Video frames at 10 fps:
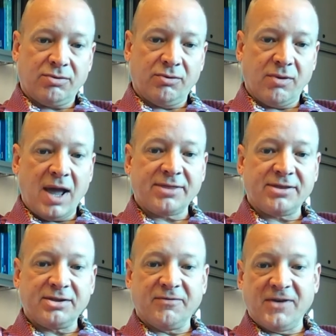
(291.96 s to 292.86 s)

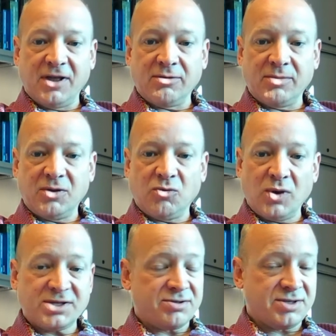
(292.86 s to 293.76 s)
Throughout the development
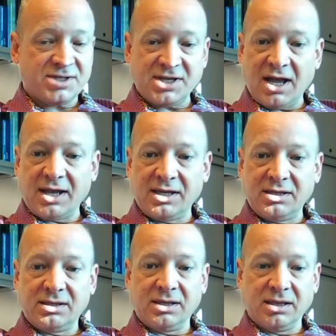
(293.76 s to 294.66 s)
of Western
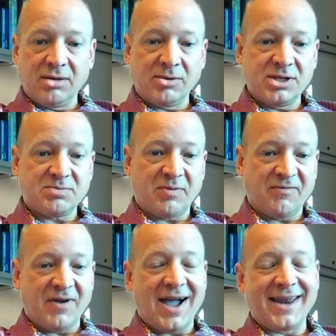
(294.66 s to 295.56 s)
society, the liberties
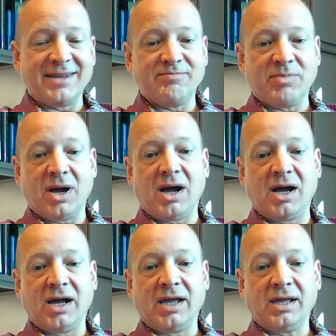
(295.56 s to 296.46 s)
provided
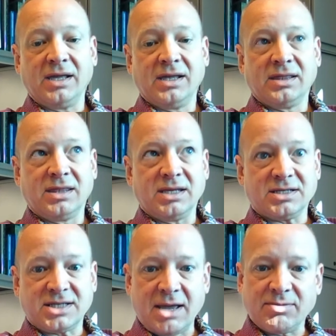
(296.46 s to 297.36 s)
by the
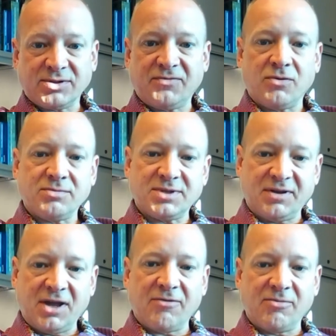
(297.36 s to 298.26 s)
established forms
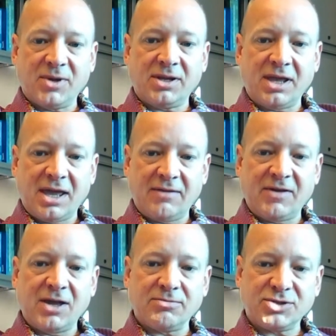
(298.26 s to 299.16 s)
of government
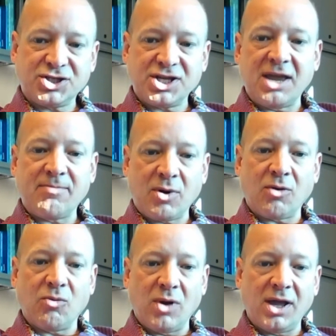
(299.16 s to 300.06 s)
have helped shape
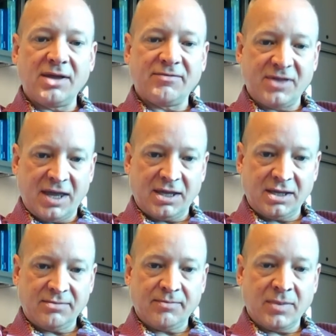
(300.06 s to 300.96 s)
our way of
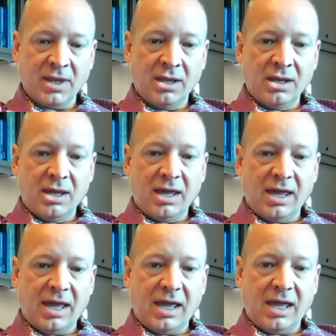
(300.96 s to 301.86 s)
thinking
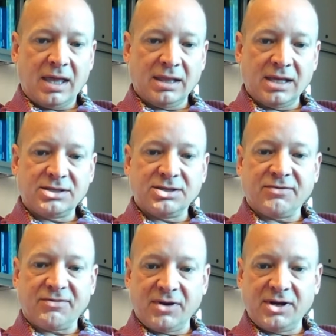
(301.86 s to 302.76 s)
and led to
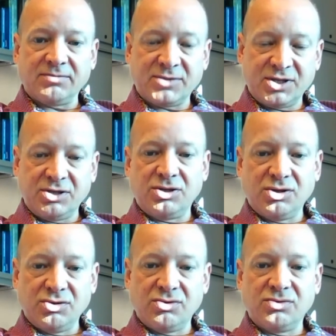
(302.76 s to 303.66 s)
the freedom to
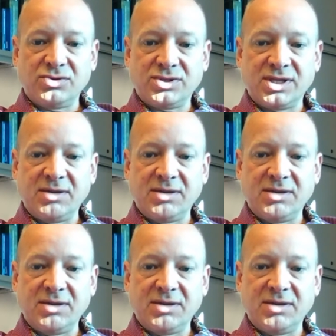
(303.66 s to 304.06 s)
use